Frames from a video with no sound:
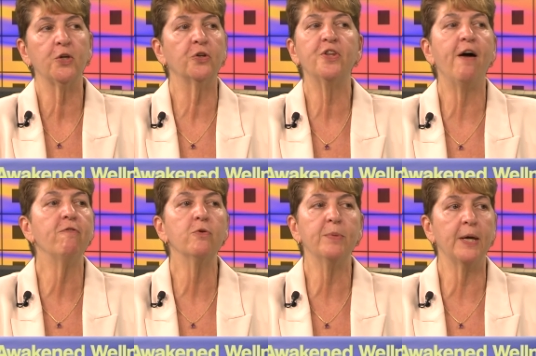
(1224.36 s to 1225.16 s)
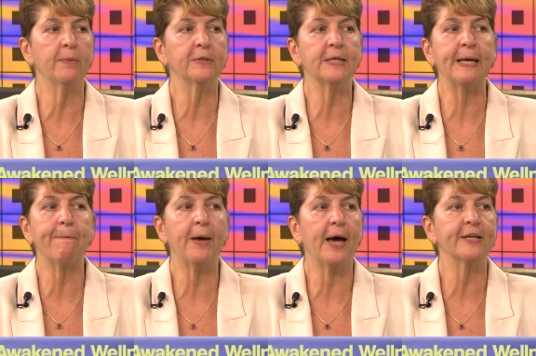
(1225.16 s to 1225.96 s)
you'll never be able to
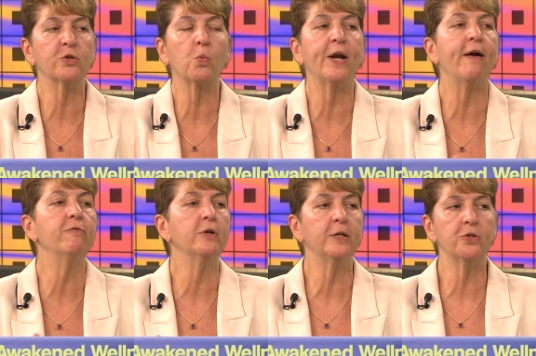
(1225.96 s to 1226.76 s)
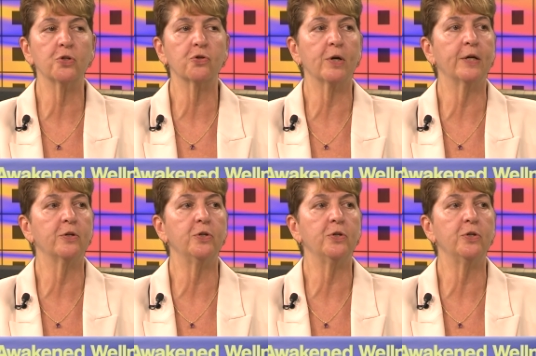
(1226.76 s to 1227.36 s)
get past whatever it is you're trying